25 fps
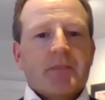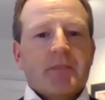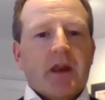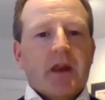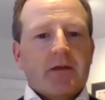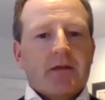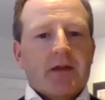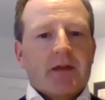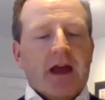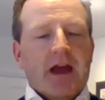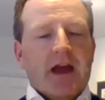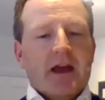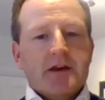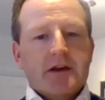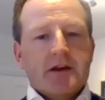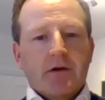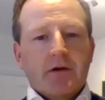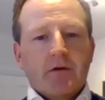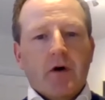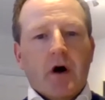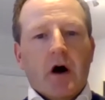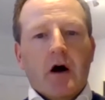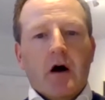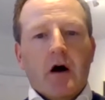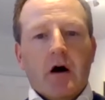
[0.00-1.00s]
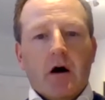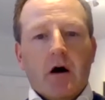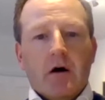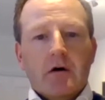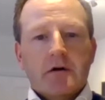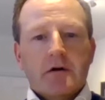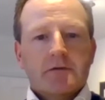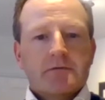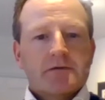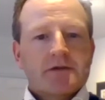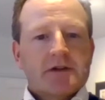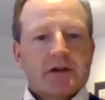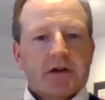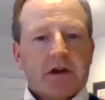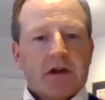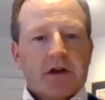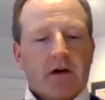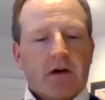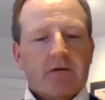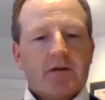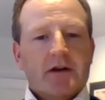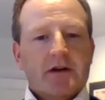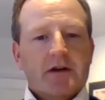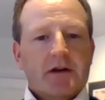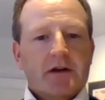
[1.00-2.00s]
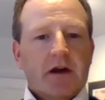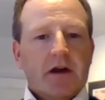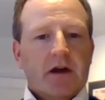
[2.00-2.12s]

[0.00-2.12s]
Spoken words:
then you are covered,